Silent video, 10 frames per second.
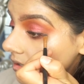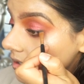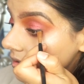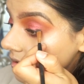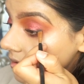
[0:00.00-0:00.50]

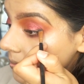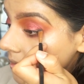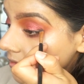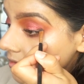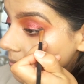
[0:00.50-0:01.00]
Add a little
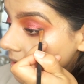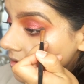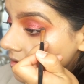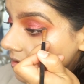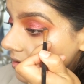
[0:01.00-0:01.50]
bit of
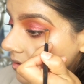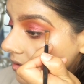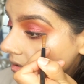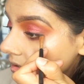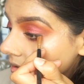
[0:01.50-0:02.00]

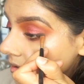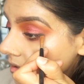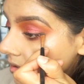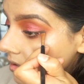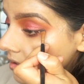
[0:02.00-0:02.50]
dimension.
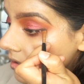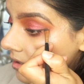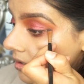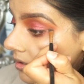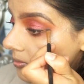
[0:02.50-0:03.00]

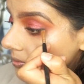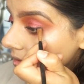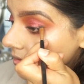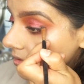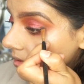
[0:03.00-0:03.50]
I'm
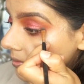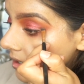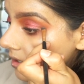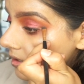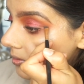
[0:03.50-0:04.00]
going to try and
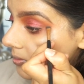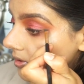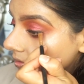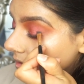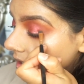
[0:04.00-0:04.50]
make a little bit
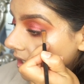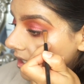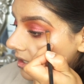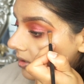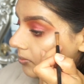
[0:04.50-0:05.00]
of a
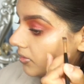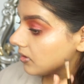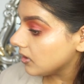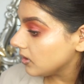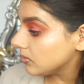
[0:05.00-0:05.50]
liner,
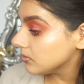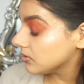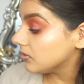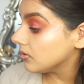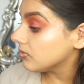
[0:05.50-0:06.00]
but like
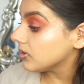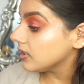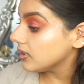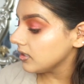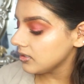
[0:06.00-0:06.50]
also not
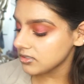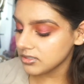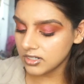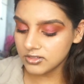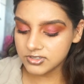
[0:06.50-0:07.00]
really. Just
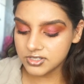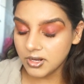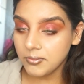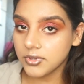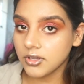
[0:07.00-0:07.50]
kind of
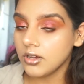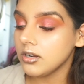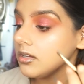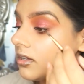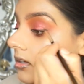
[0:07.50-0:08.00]
stamp the
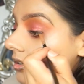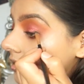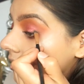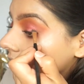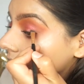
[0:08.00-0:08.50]
colour
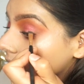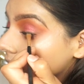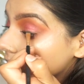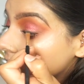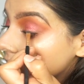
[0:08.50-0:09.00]

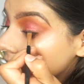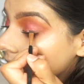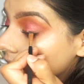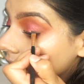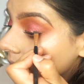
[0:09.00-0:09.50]

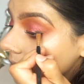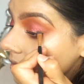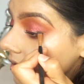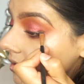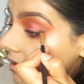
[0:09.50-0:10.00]
down.